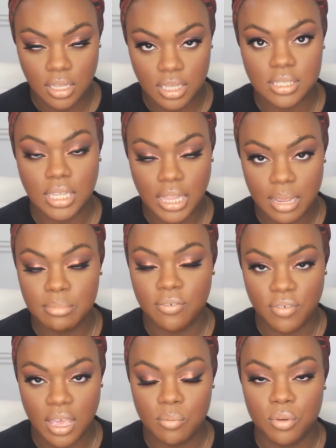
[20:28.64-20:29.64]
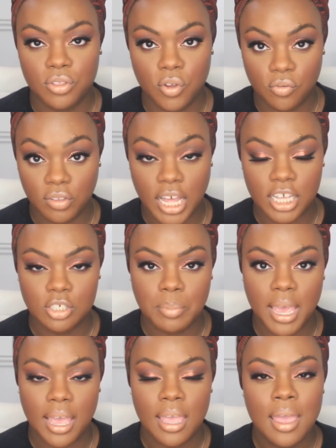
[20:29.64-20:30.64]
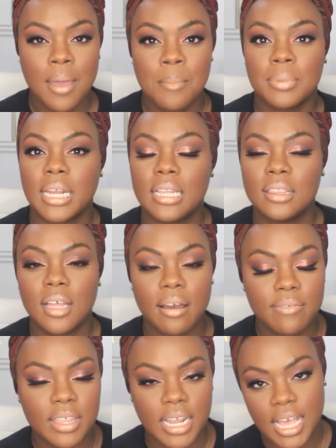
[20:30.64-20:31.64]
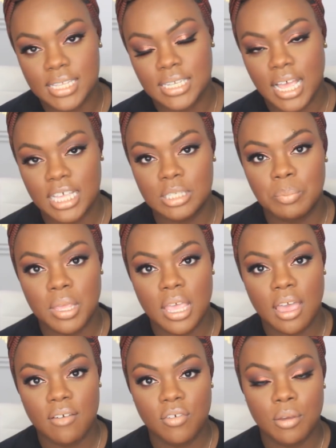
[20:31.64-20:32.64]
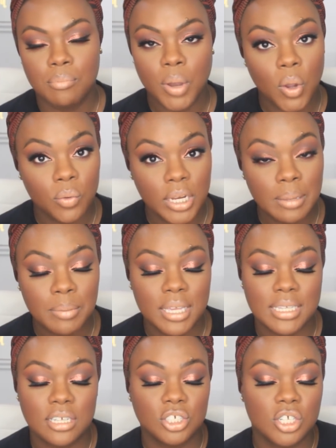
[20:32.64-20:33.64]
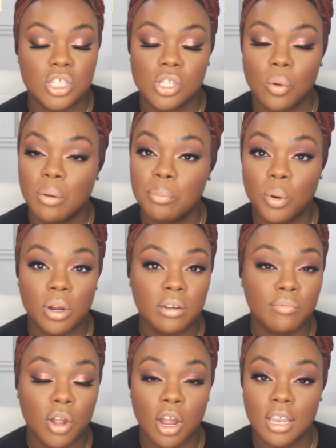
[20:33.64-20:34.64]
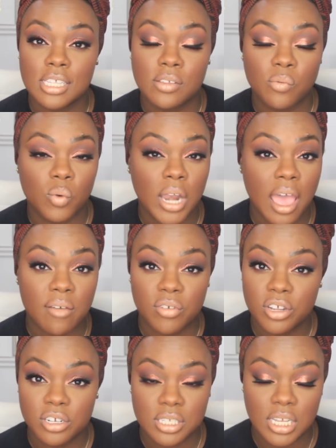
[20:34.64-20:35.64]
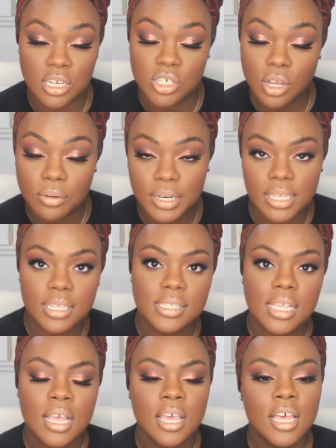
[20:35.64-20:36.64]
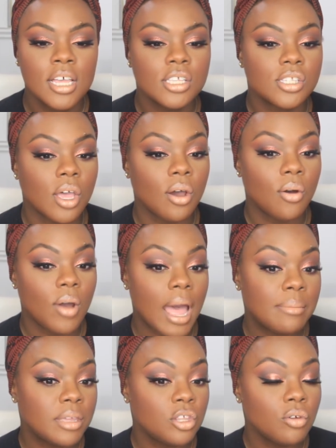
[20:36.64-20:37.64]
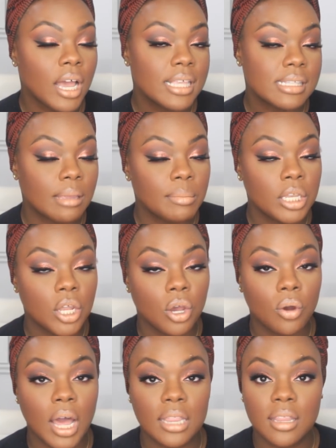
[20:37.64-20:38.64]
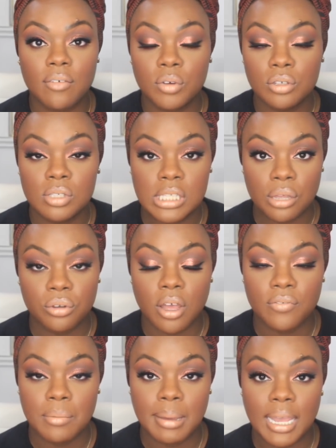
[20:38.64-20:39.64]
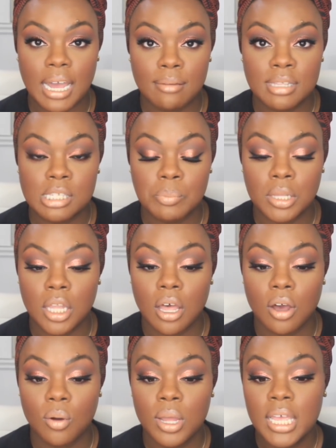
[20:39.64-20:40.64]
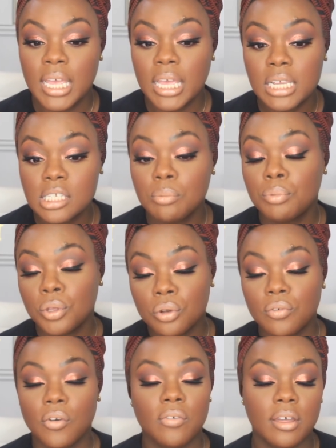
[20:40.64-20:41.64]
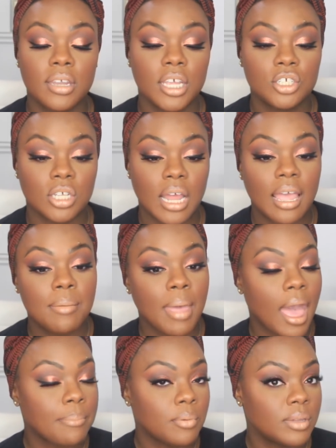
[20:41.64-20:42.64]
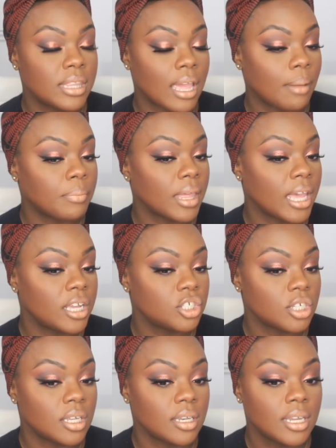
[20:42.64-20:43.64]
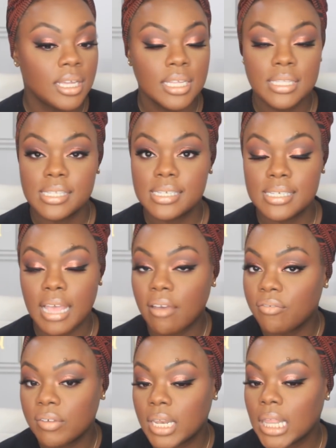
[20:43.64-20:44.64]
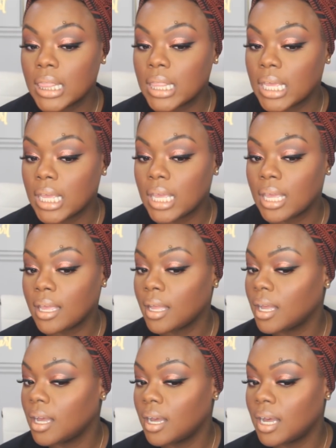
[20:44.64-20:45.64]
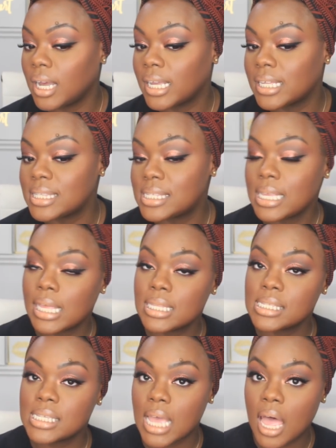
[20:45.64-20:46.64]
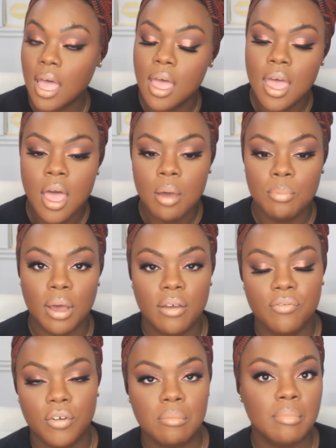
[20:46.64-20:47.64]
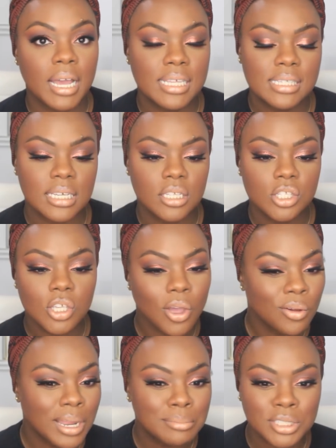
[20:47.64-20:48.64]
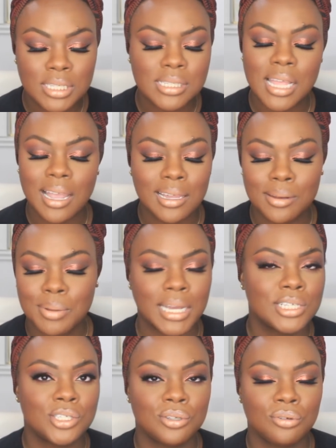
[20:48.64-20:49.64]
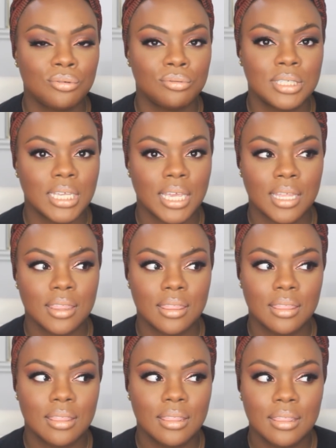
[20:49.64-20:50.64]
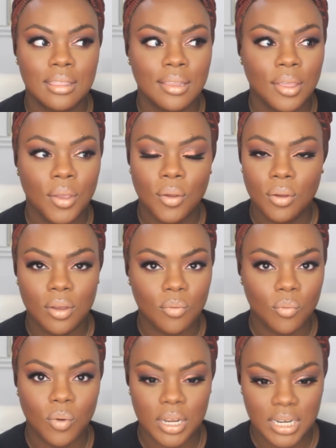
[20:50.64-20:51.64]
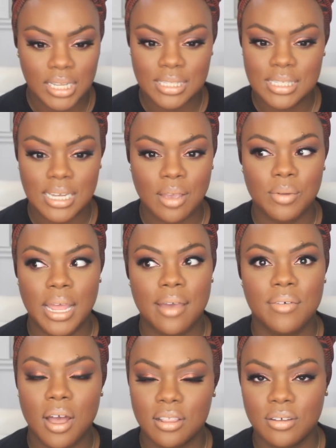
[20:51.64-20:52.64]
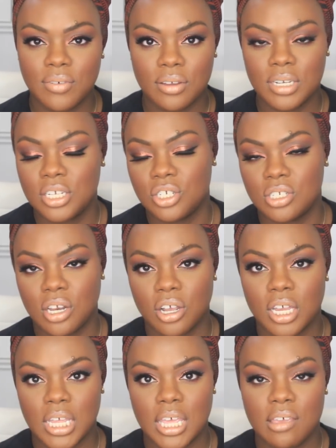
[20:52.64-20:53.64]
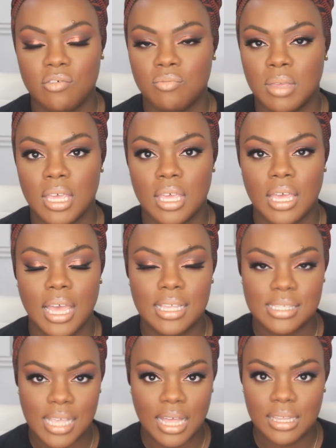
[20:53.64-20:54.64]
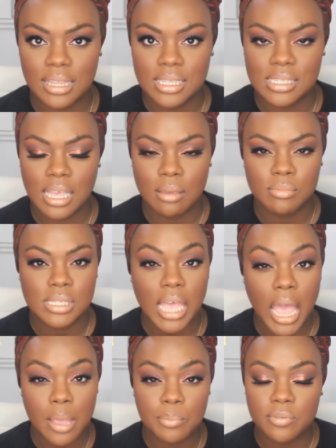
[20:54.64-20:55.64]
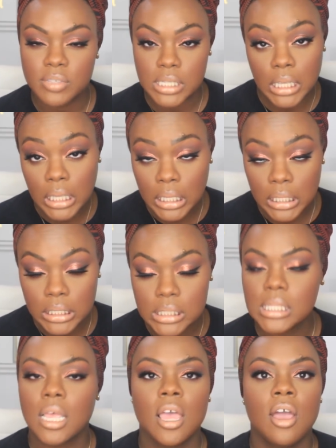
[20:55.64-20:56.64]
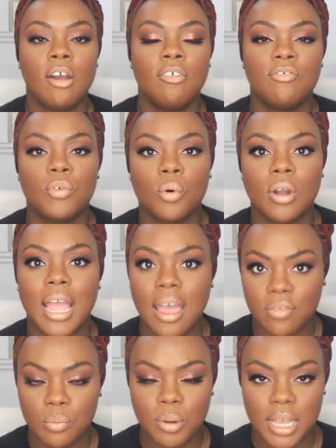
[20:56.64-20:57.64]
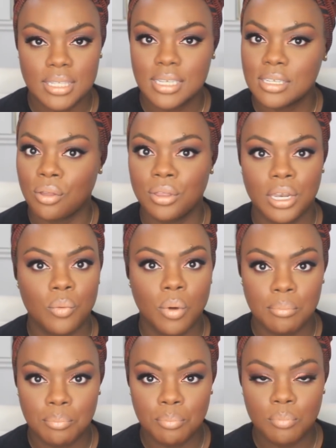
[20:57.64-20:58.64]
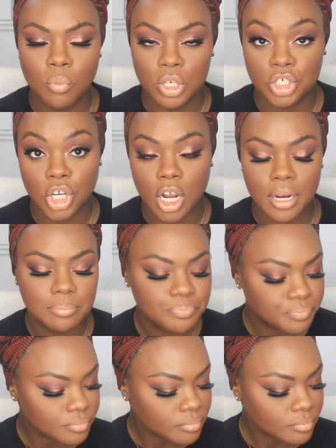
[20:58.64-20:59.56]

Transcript: is the claim to fame with no flashback, but I love that it has an SPF component because that's just so important regardless of whatever your skin tone is. So, I mean, you guys let me know. I love when you sound off in my comments below. It's a beautiful foundation. I am happy with the application. It's definitely a contender, but for my skin tone, I'm just not gonna buy two to get one in state when I have other foundations that are gonna give me exactly the same type of tease for half the price because I only need one jar.